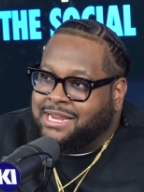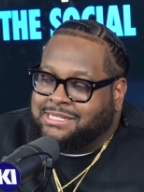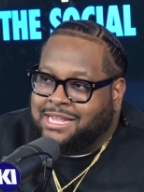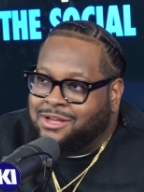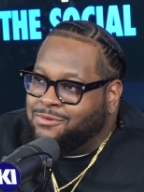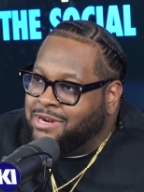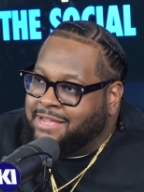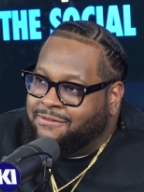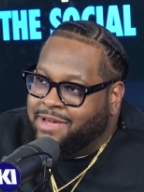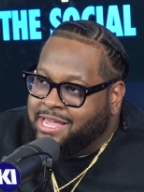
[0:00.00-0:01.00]
it because I don't want
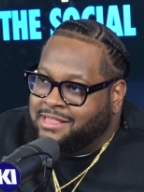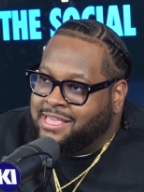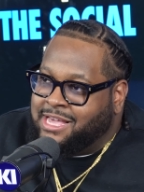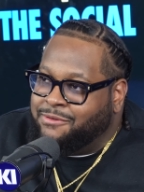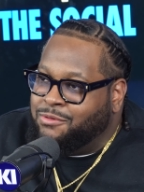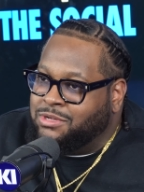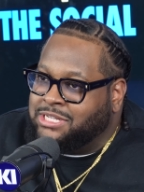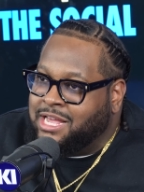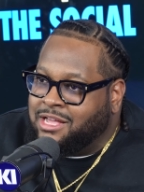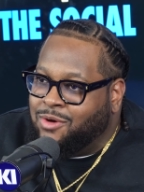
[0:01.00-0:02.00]
to give away anything. I really want
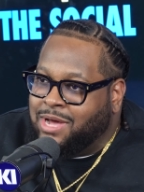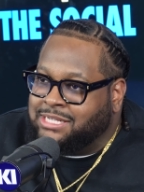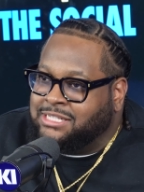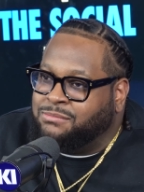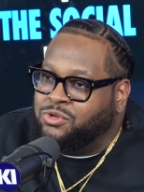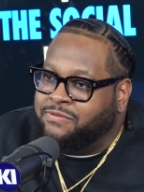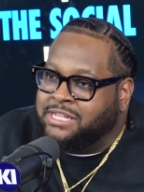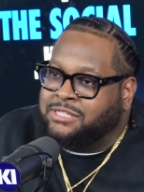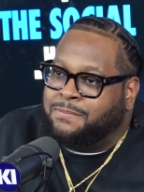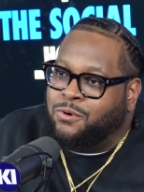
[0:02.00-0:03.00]
y'all to go watch this movie
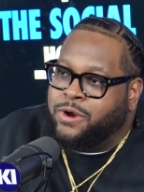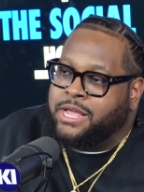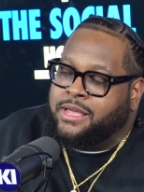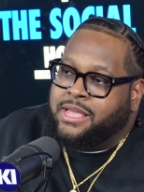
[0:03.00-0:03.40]
and support it.